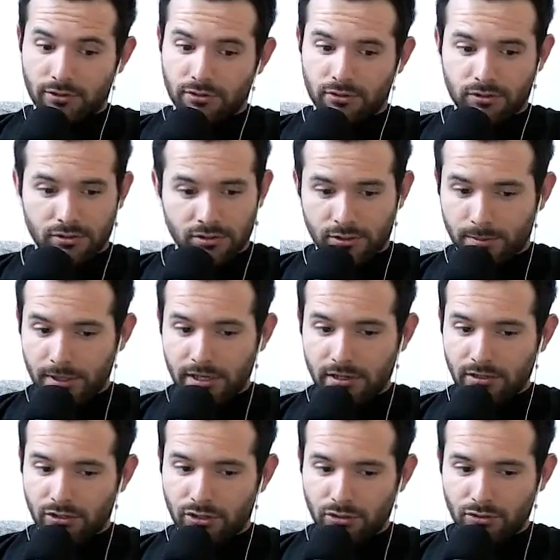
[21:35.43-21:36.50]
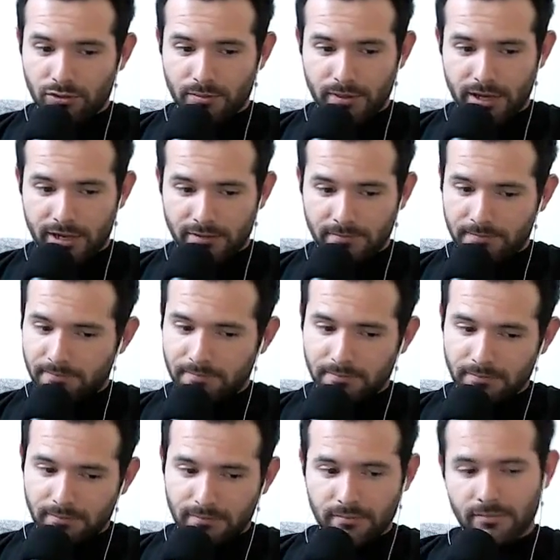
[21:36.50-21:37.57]
Speaking of shoes, man,
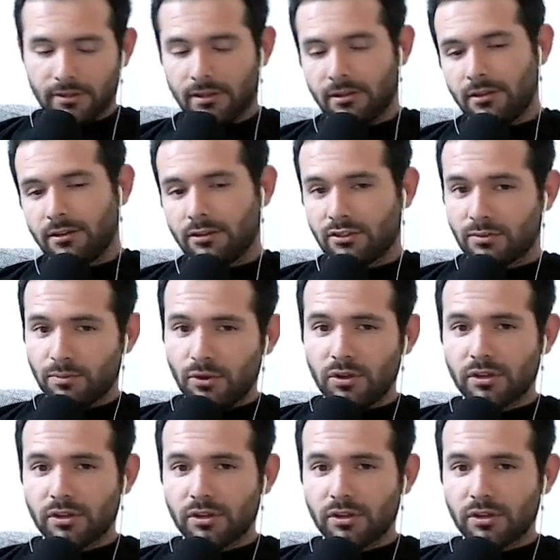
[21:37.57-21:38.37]
Smolik